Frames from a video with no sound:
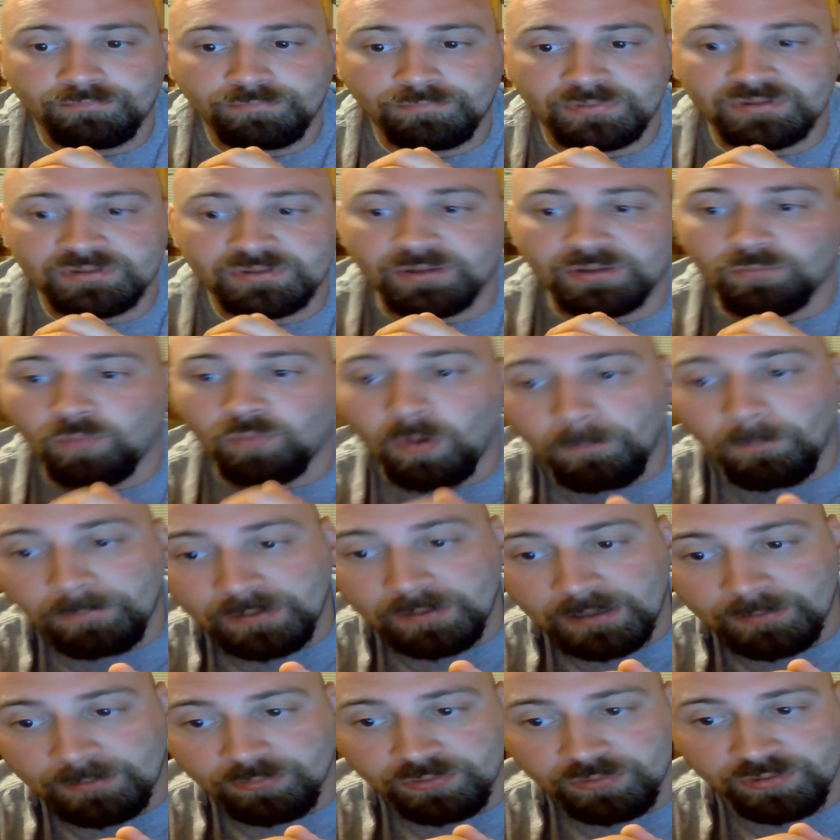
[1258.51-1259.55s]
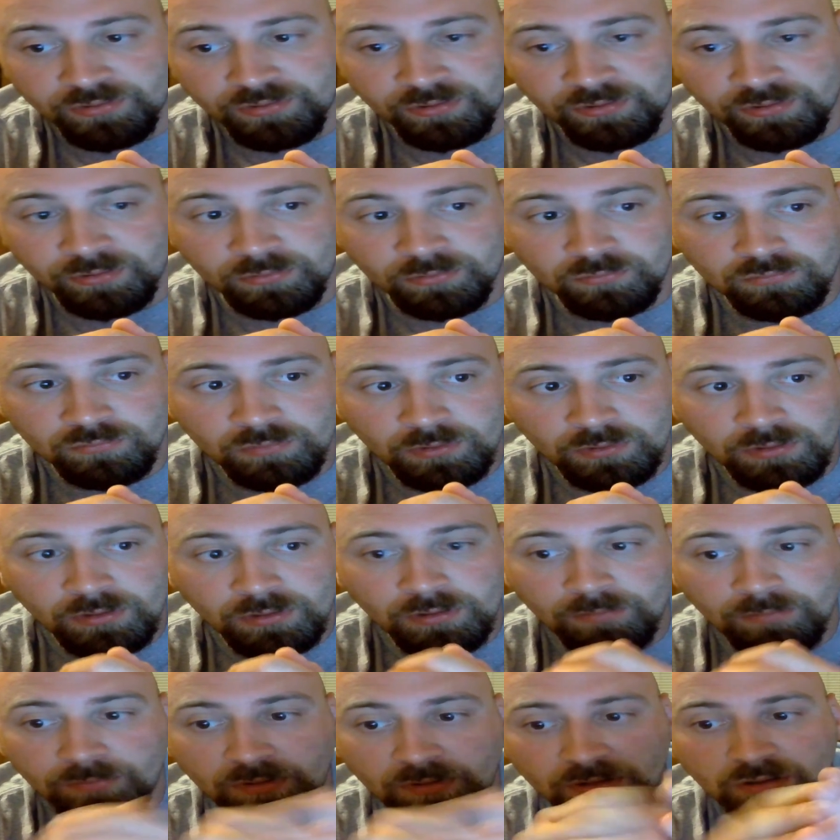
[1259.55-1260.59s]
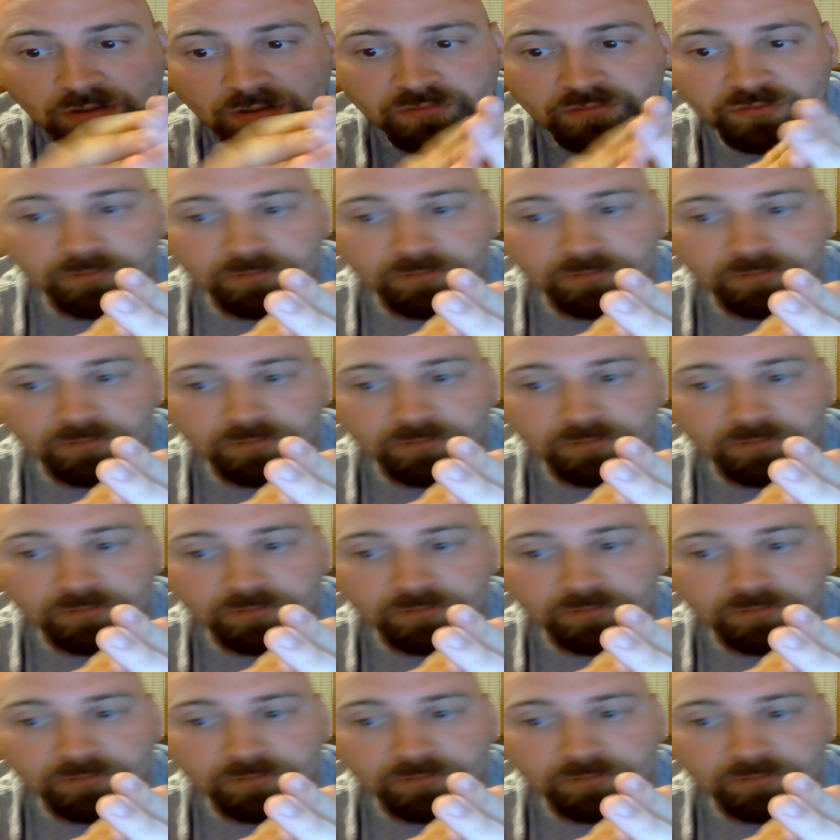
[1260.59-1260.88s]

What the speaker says: but they won't be able to do because